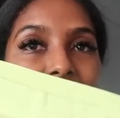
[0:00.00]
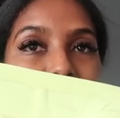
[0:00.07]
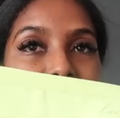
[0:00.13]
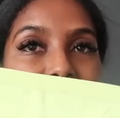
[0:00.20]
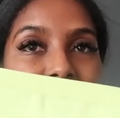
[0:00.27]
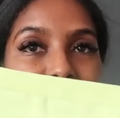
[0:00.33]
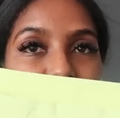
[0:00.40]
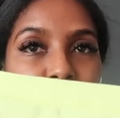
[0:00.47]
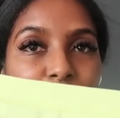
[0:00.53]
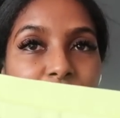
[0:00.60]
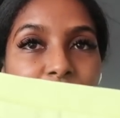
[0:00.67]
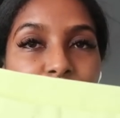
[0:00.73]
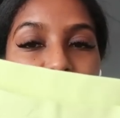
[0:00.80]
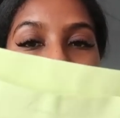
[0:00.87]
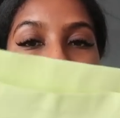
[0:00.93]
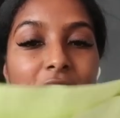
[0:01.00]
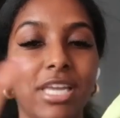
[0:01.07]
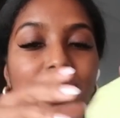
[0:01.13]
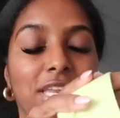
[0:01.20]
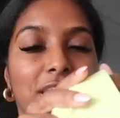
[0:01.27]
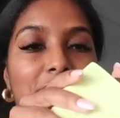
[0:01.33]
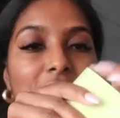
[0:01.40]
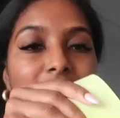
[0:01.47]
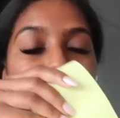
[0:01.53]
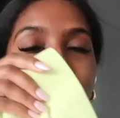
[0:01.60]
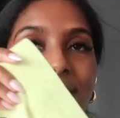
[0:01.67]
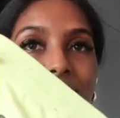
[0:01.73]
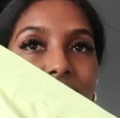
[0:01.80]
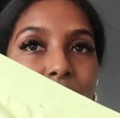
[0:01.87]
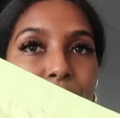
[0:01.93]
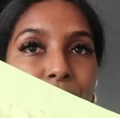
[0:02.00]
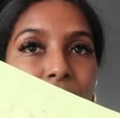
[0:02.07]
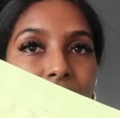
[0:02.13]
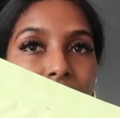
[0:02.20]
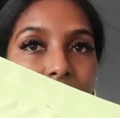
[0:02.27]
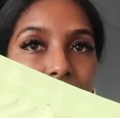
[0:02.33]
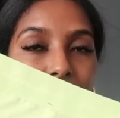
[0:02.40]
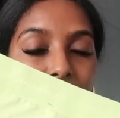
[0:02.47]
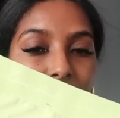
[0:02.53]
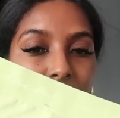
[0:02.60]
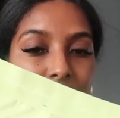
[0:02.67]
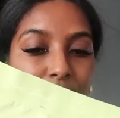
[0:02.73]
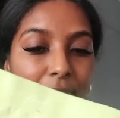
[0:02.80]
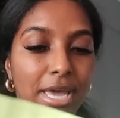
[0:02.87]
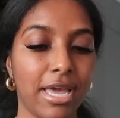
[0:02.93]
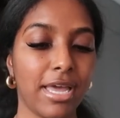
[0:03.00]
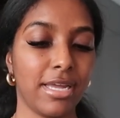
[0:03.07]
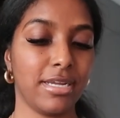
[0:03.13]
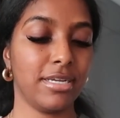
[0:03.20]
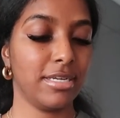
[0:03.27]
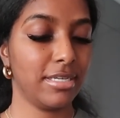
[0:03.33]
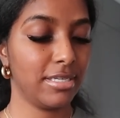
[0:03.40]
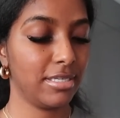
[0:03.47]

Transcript: this green one and it says pink in the back.